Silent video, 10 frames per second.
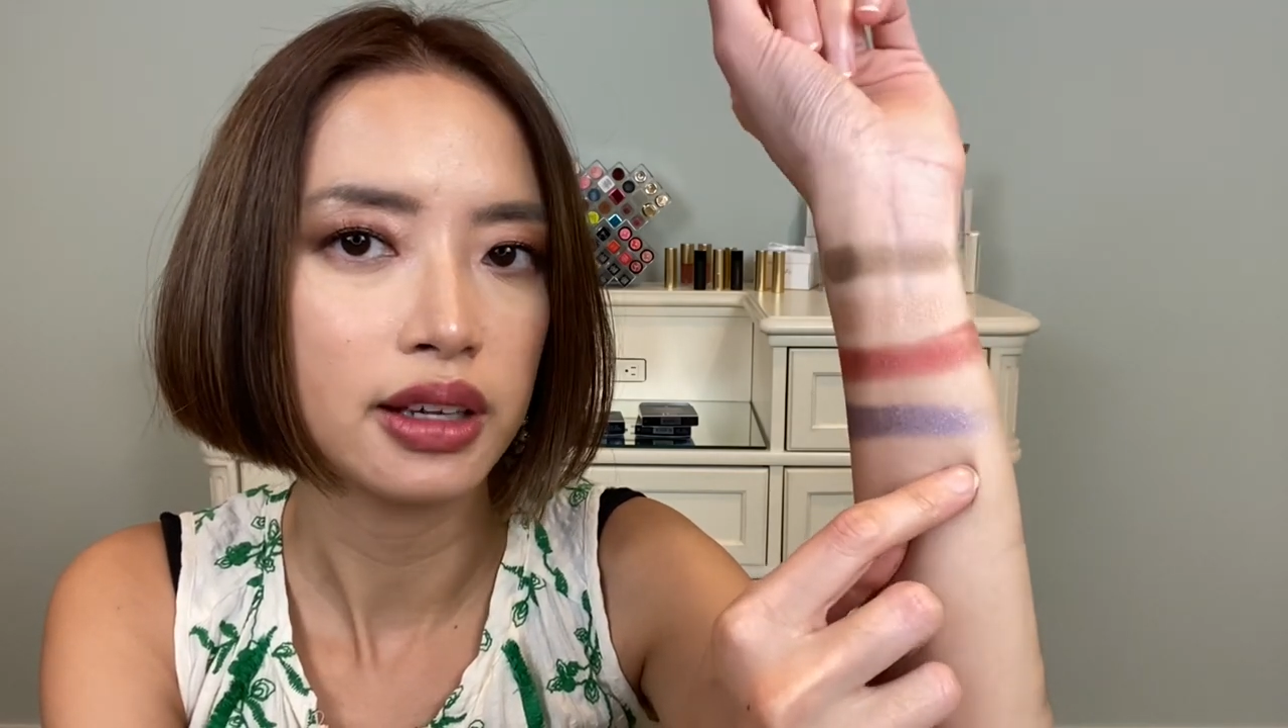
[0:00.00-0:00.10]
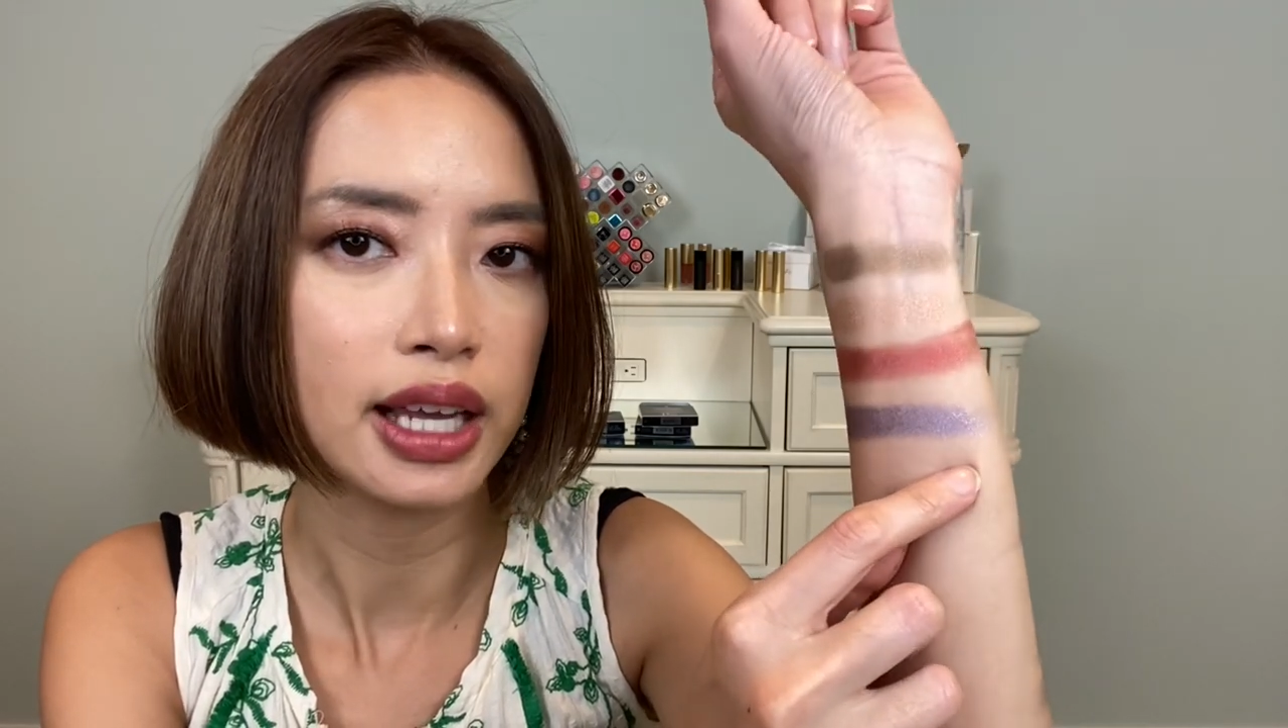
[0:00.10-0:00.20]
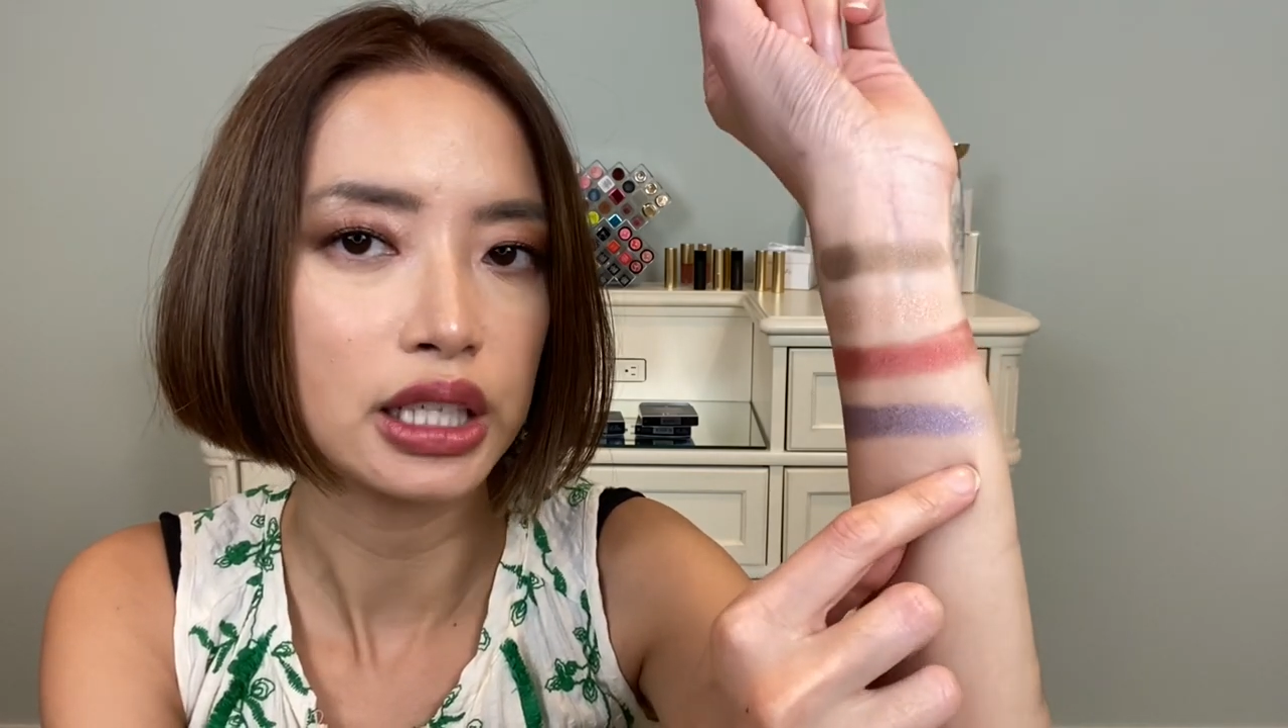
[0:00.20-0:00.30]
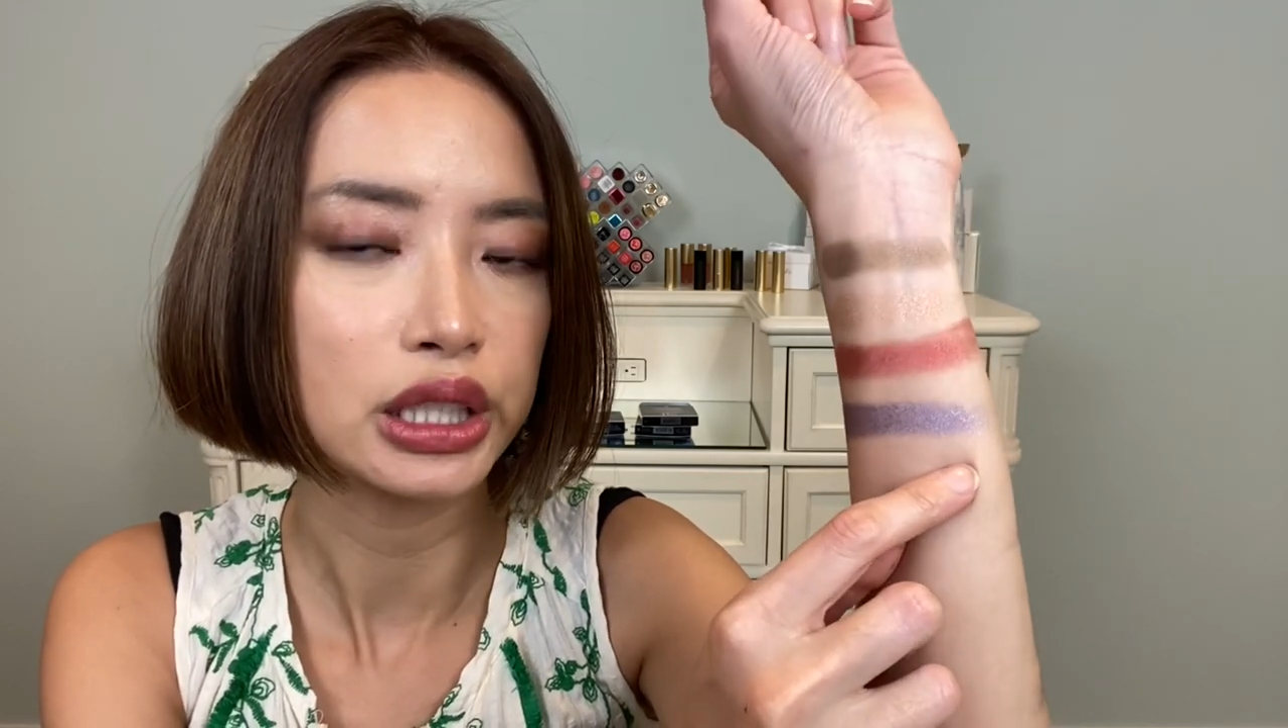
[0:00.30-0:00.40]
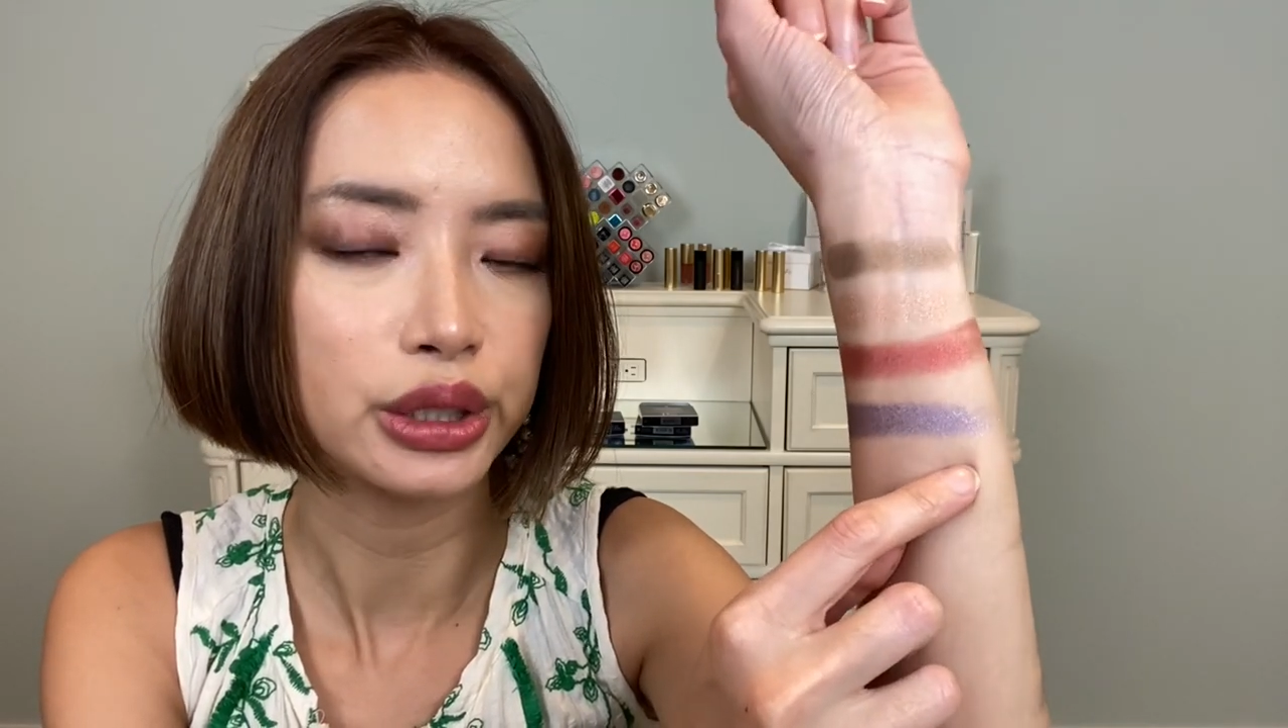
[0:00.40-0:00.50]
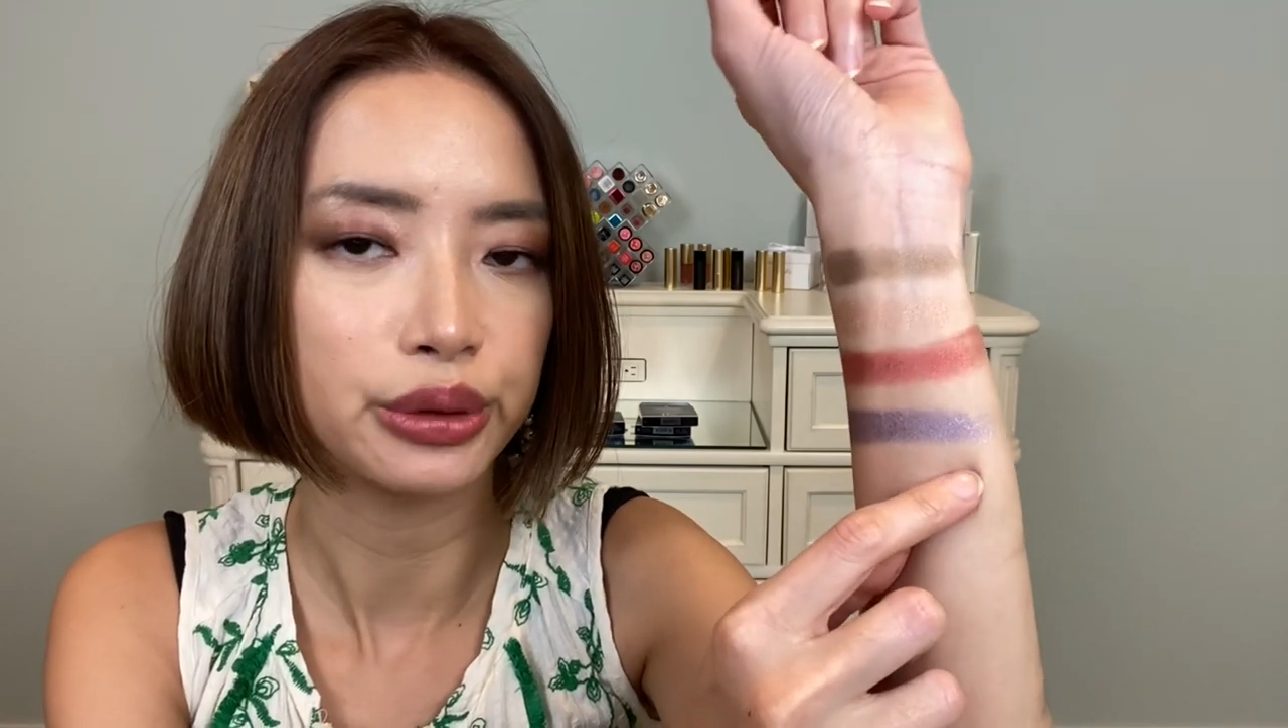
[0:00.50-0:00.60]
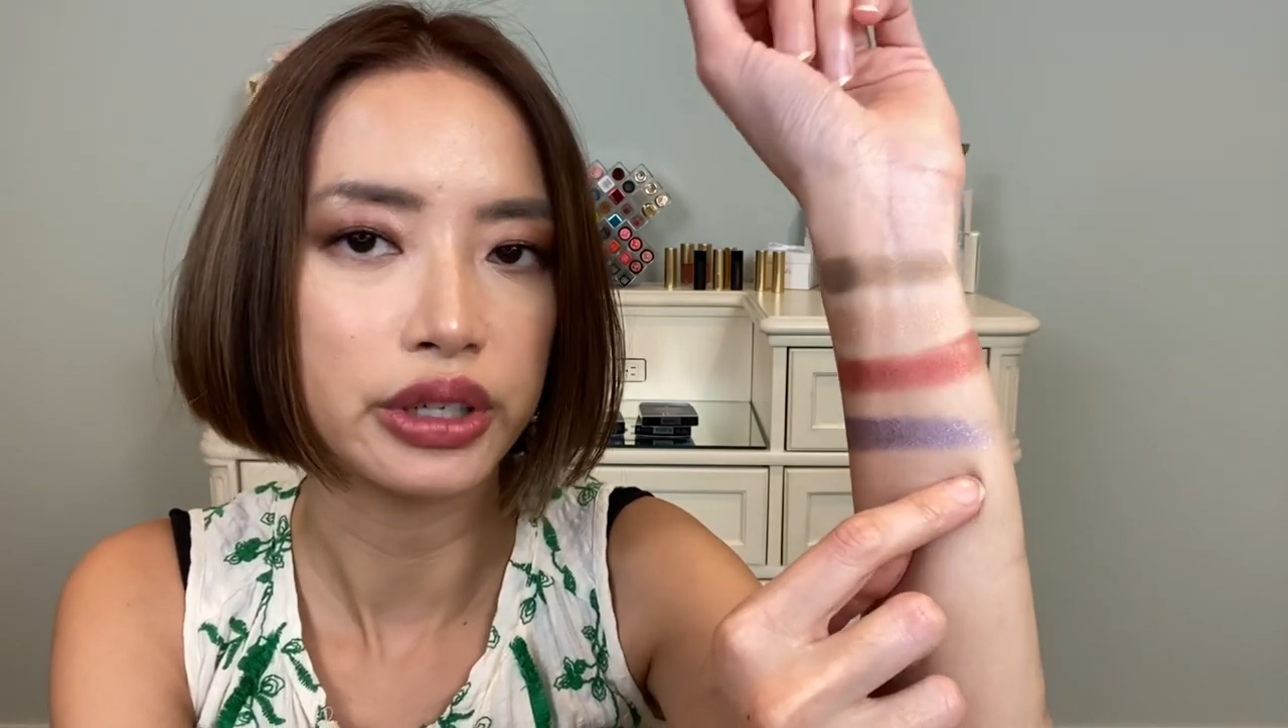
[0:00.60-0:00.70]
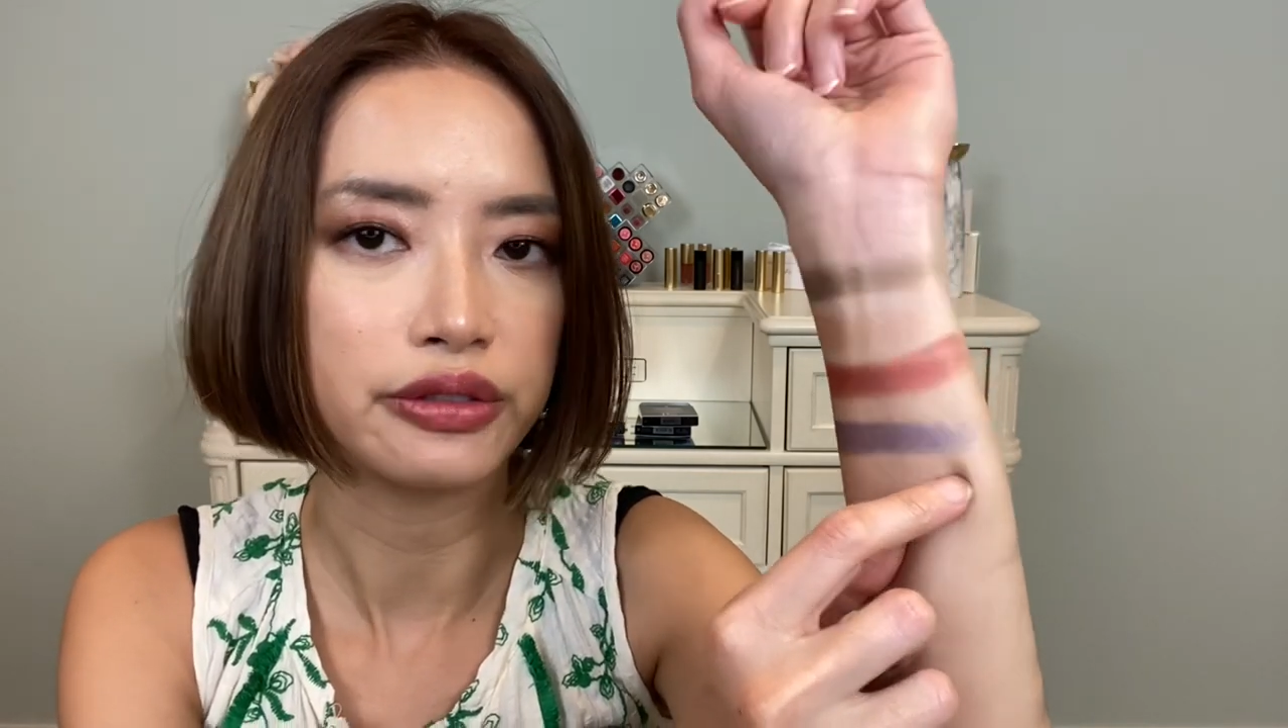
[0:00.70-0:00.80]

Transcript: and glittery